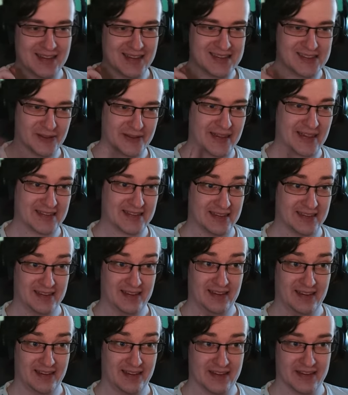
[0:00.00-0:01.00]
It's not
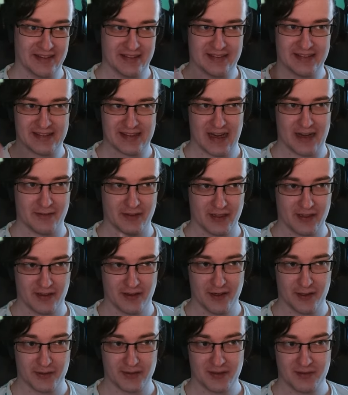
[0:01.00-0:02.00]
extending driving
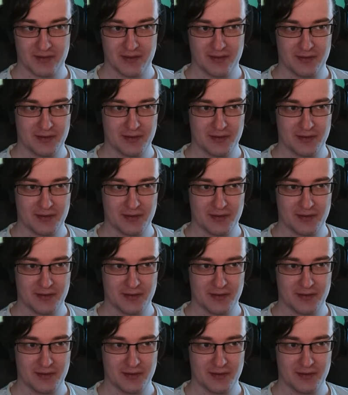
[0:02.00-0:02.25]
growth.